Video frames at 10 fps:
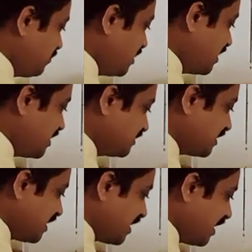dash
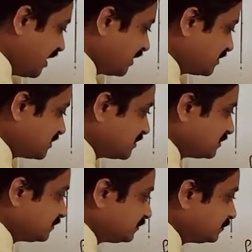x,
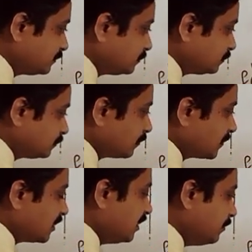
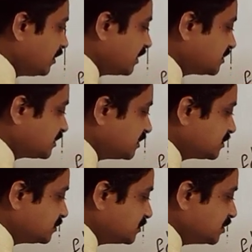limit h tends
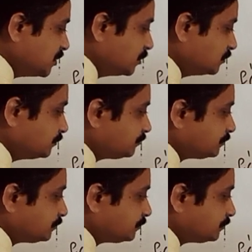to 0,